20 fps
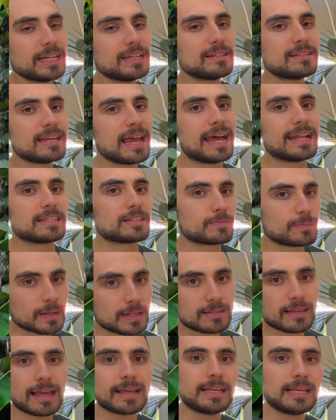intense
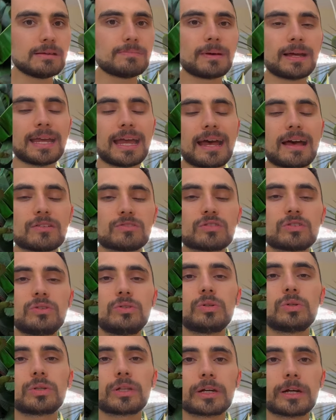because I keep my house
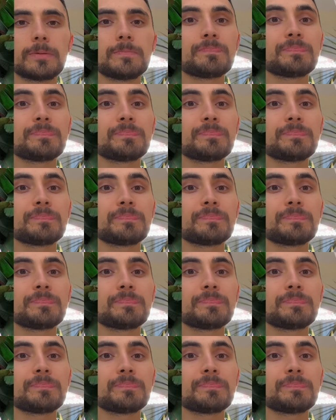cooler.